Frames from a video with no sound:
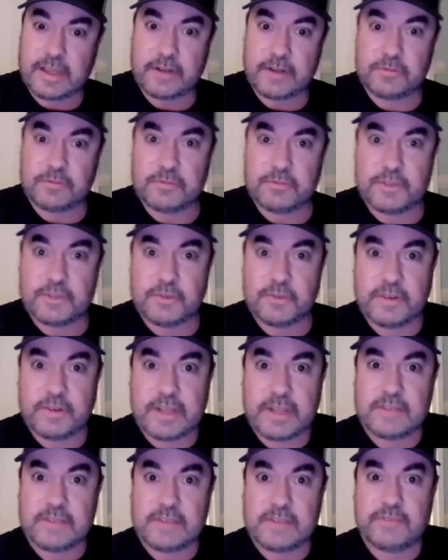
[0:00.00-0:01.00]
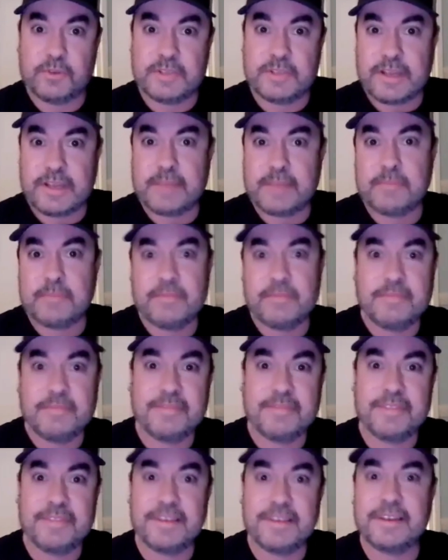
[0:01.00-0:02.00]
don't do it as a full-time
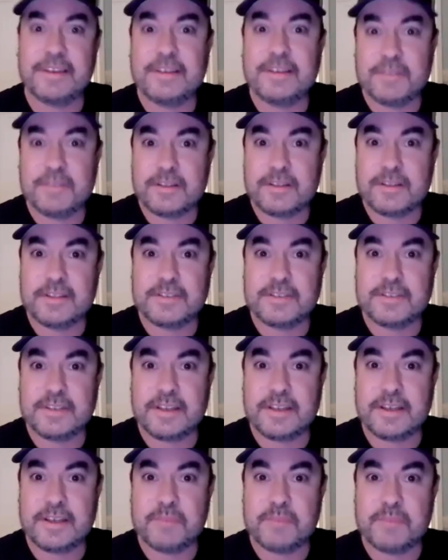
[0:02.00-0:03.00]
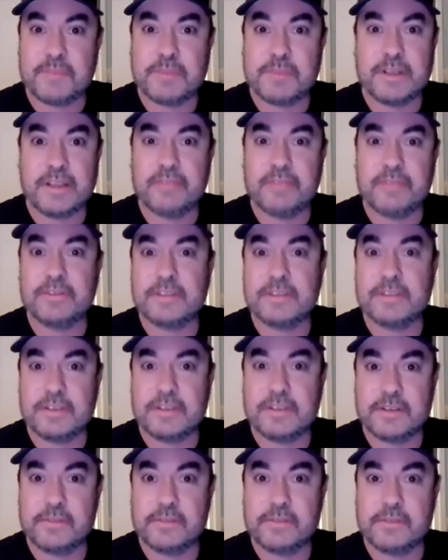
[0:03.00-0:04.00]
thing. It'd be lovely to
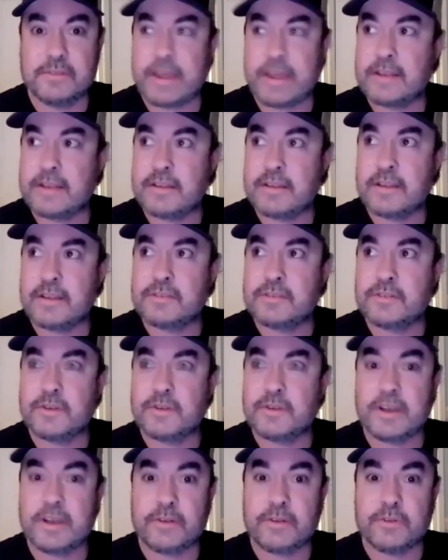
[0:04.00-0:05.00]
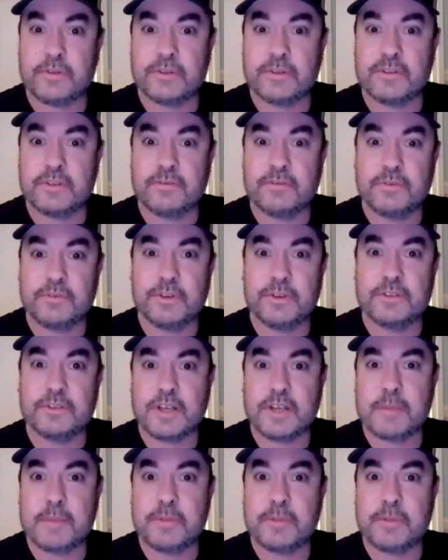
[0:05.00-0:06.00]
do that, but I still got a real
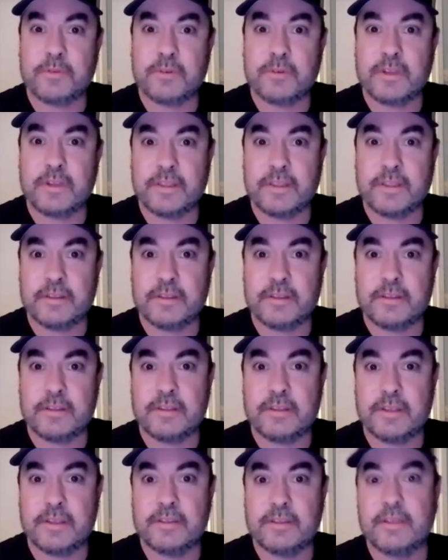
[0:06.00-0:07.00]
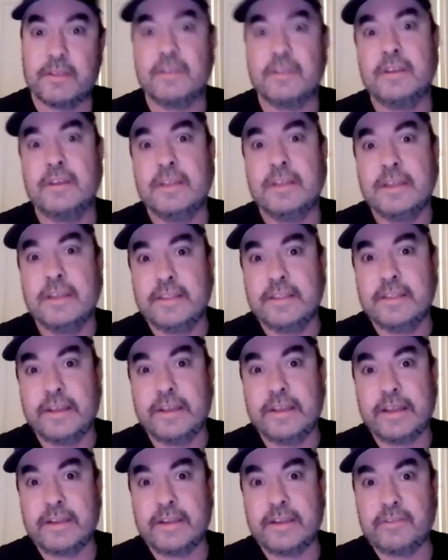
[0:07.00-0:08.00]
job in the
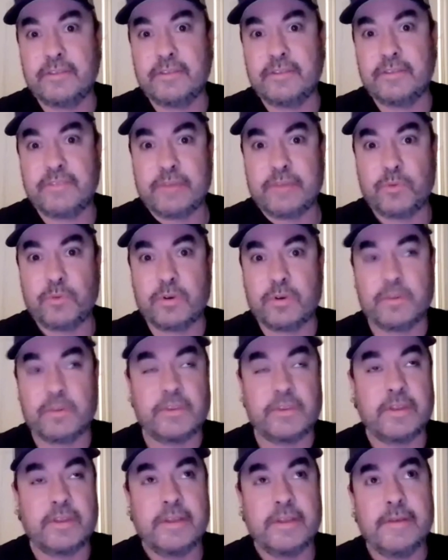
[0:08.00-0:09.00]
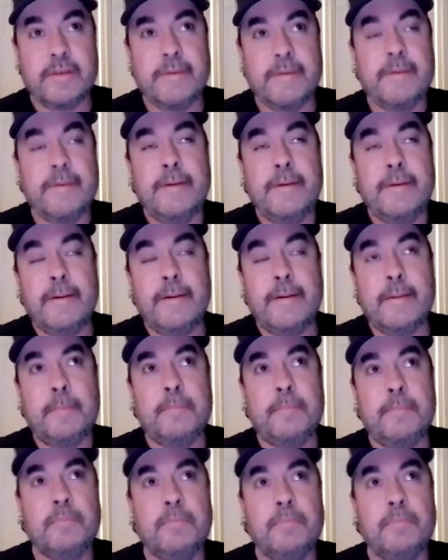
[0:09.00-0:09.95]
9 to 5 world. But